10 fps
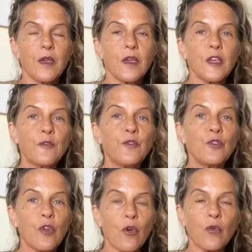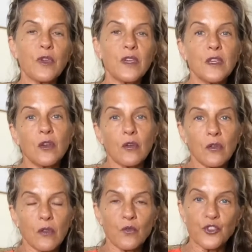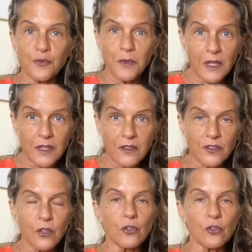If you don't heal, which means